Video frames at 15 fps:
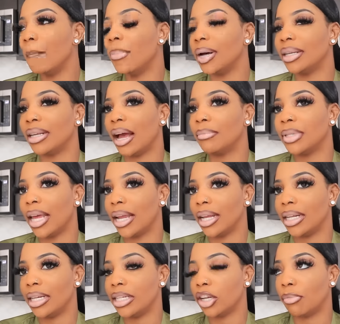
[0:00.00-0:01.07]
but I'm
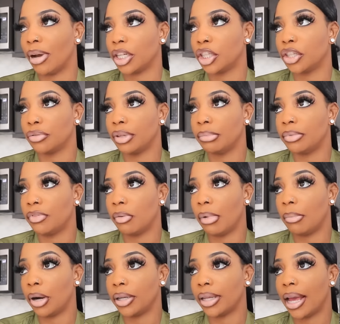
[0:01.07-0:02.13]
taking these on my trip for
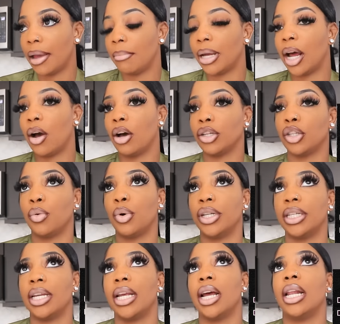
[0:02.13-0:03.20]
my birthday, but I also
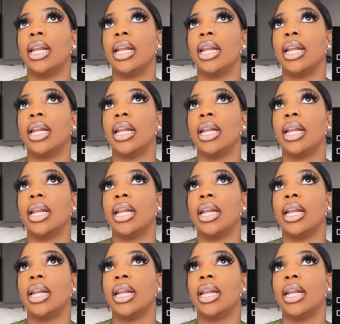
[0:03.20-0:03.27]
wanted to get